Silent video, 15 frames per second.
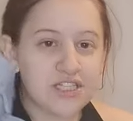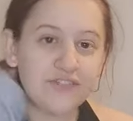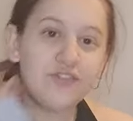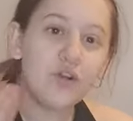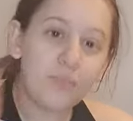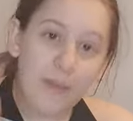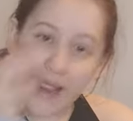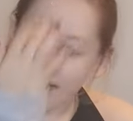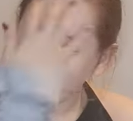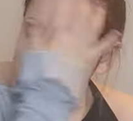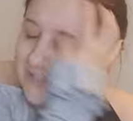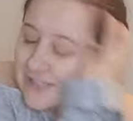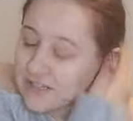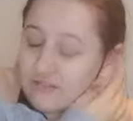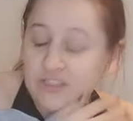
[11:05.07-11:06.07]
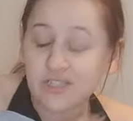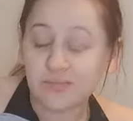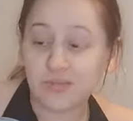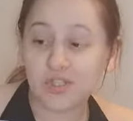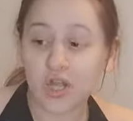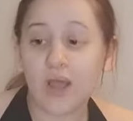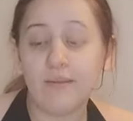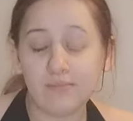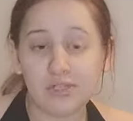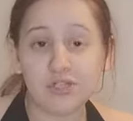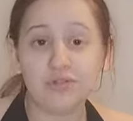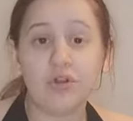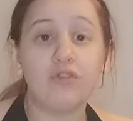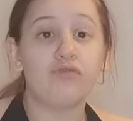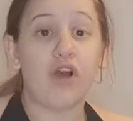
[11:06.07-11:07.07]
If your parents at Christmas time do
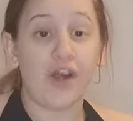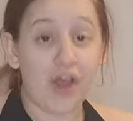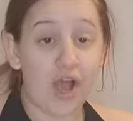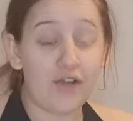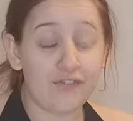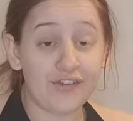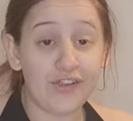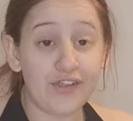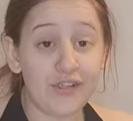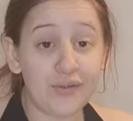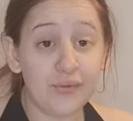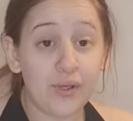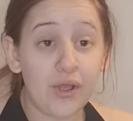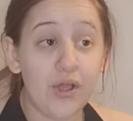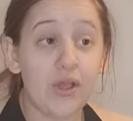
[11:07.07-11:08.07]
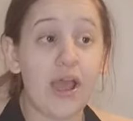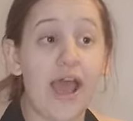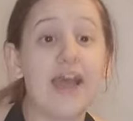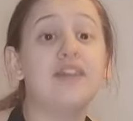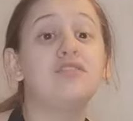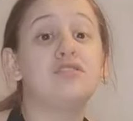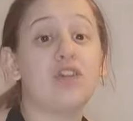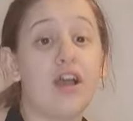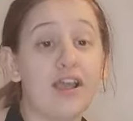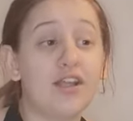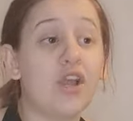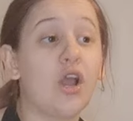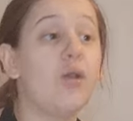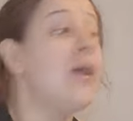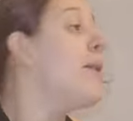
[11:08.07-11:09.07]
not run after you and try and
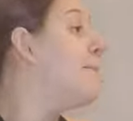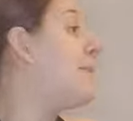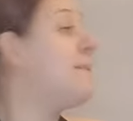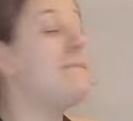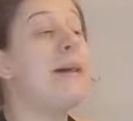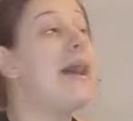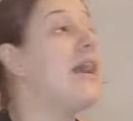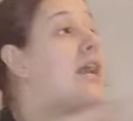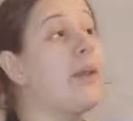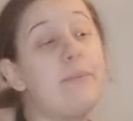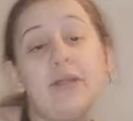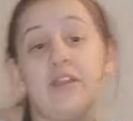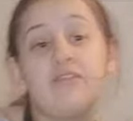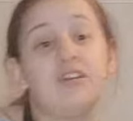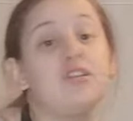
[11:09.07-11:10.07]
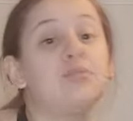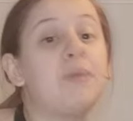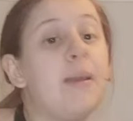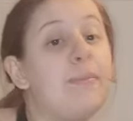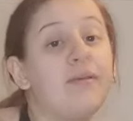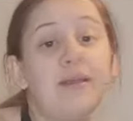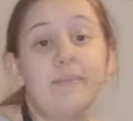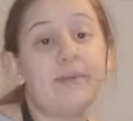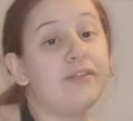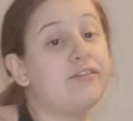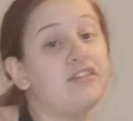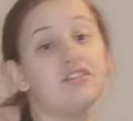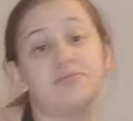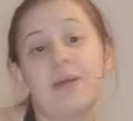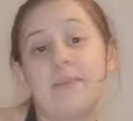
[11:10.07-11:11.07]
go bin bag, put the Christmas paper in,
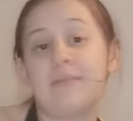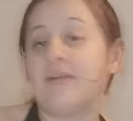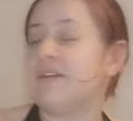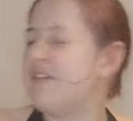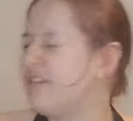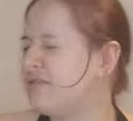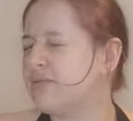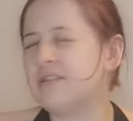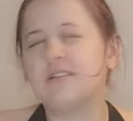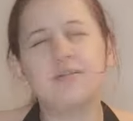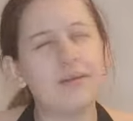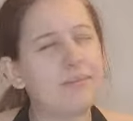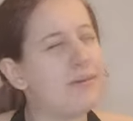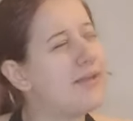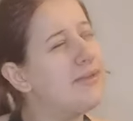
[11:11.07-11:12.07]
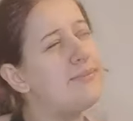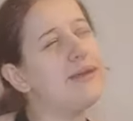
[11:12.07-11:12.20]
Christmas paper, put in the